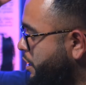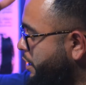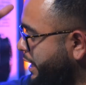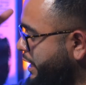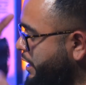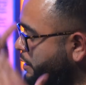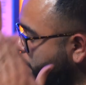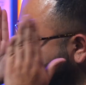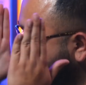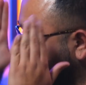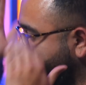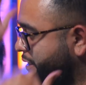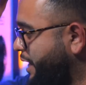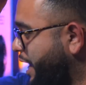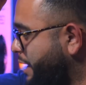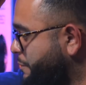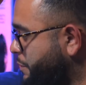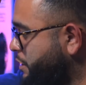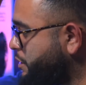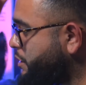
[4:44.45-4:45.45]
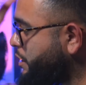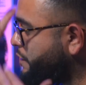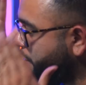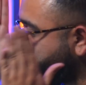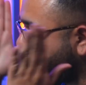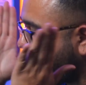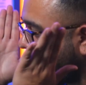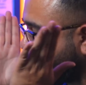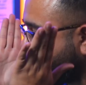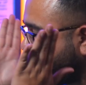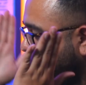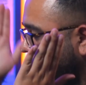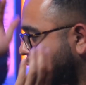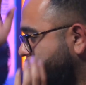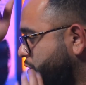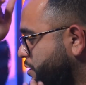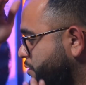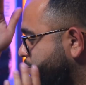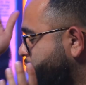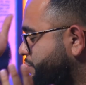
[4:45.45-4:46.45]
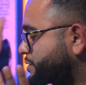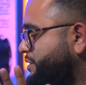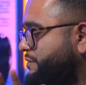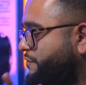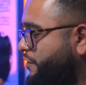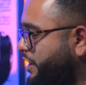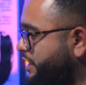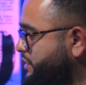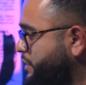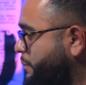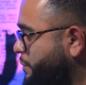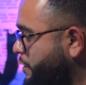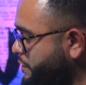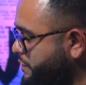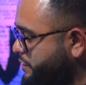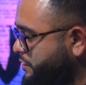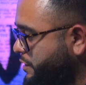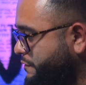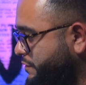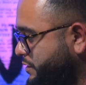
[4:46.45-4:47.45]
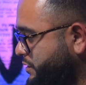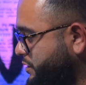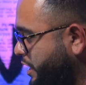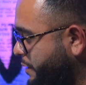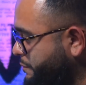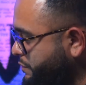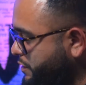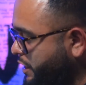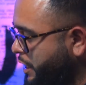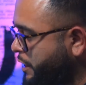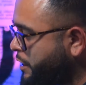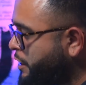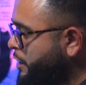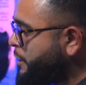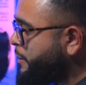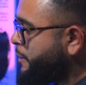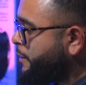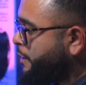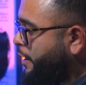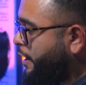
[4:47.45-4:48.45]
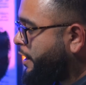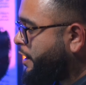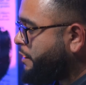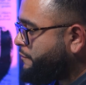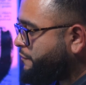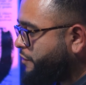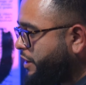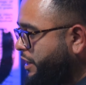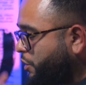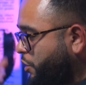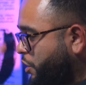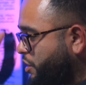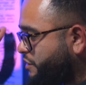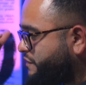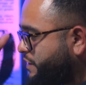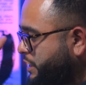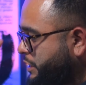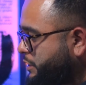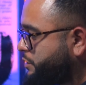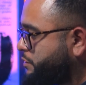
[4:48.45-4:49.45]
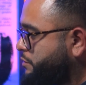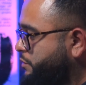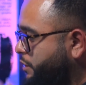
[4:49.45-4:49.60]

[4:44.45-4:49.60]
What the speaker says: like almost like a diamond, and then a rectangular. It's very similar to the same thing. Very long face,